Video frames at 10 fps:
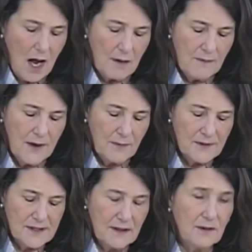there
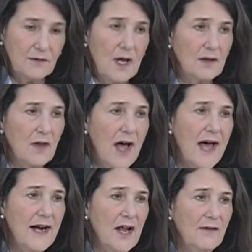was a
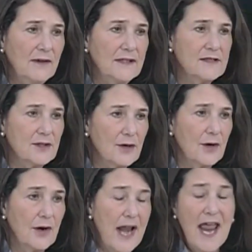lot of
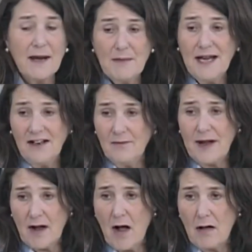concern, and many of my
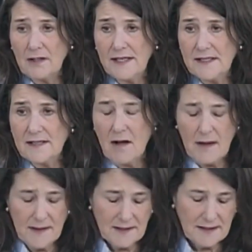colleagues
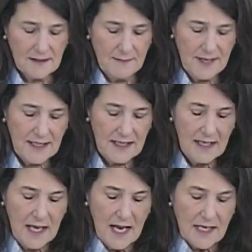on this committee
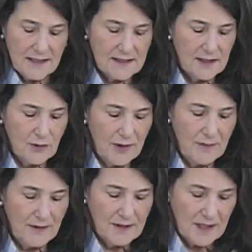disagreed
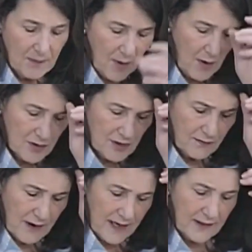with the approach
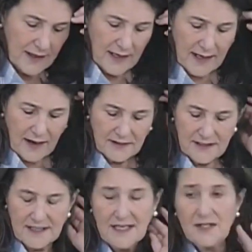of regulating
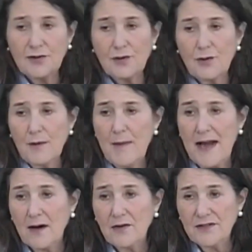LDTs through the
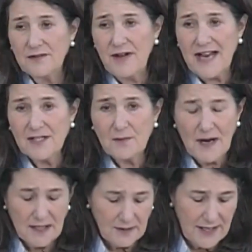medical device
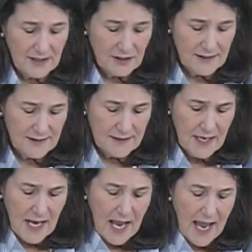regulations.
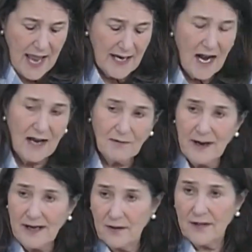And I
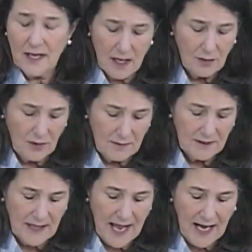frankly agree
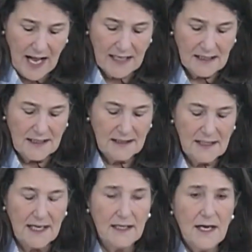with that. I think
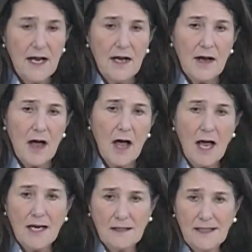that
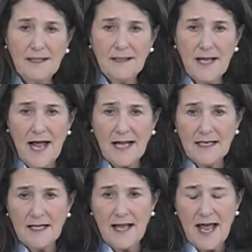
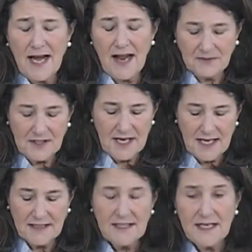
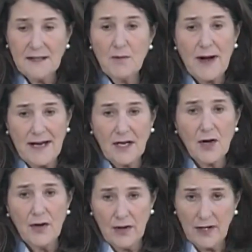FDA did what it
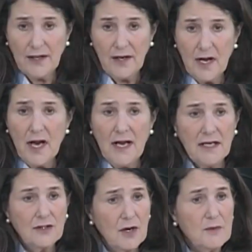could
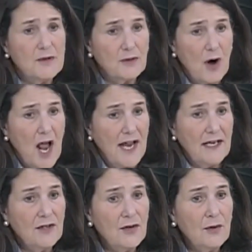in terms of
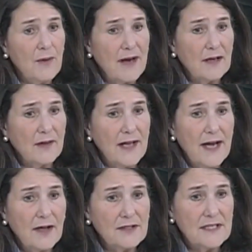trying to regulate
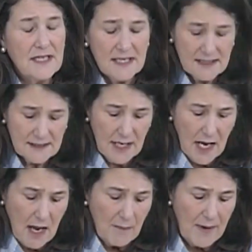LDTs,
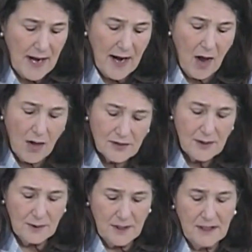but I
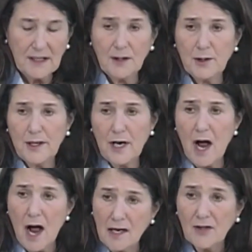also think that
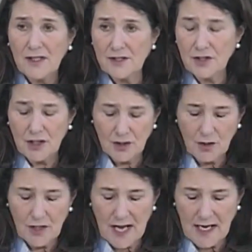Congress should
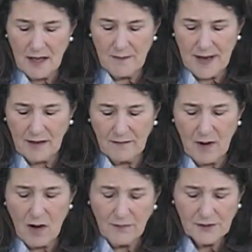create a better
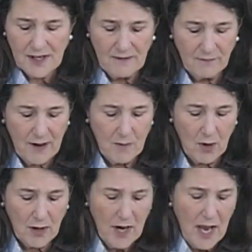oversight
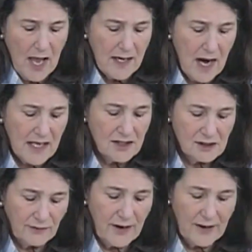framework, not
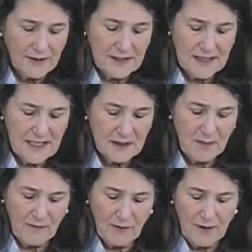just for LDTs,
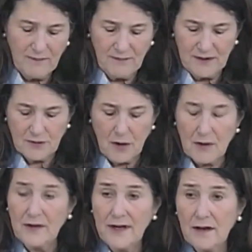but for in vitro
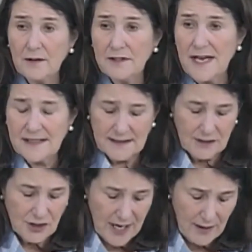clinical tests in
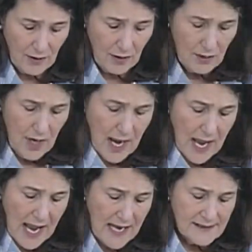general.
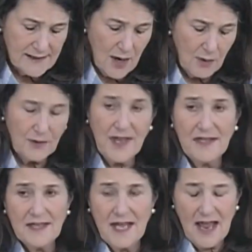And so the
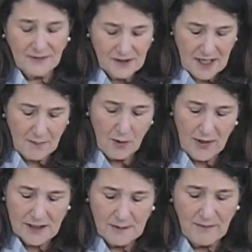FDA rule
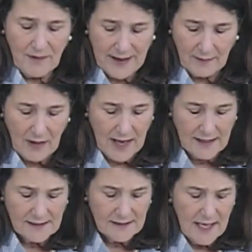has been
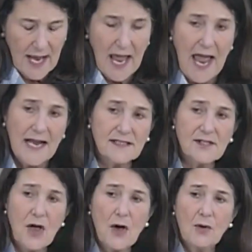finalized, and
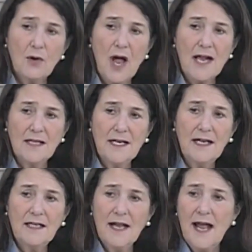so I
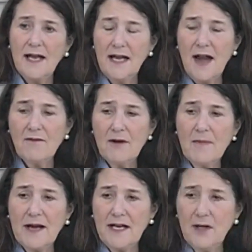think that
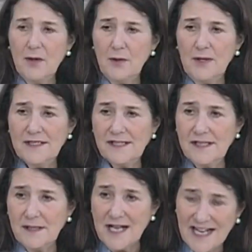everybody who is
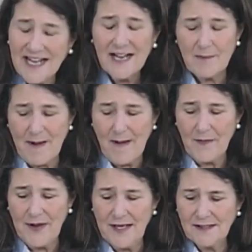thinking about
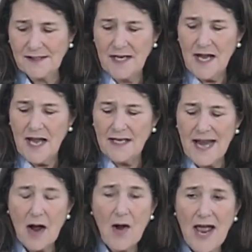this
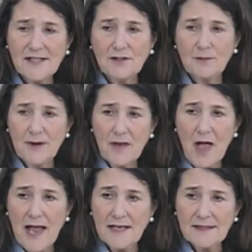now has to
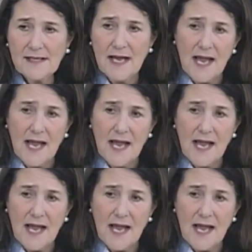realize